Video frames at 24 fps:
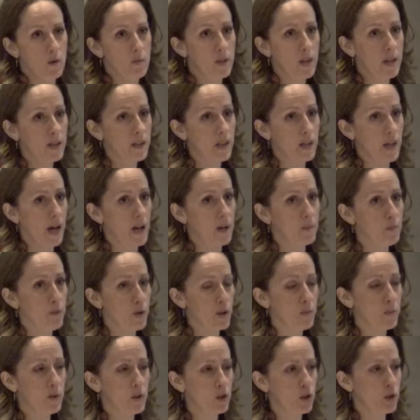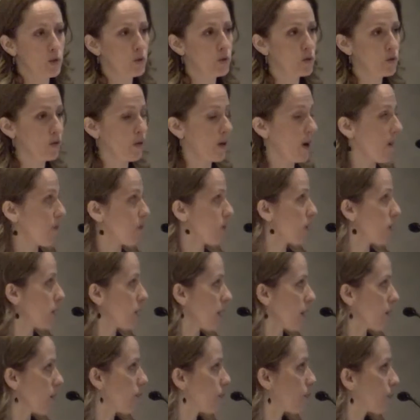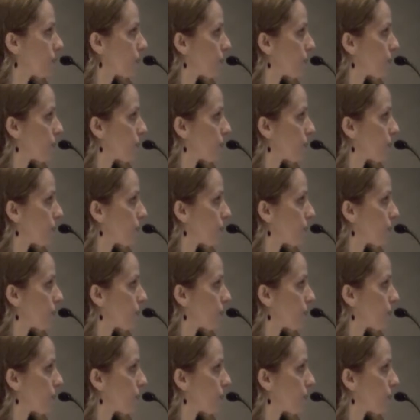blend that I pretty much use for everything.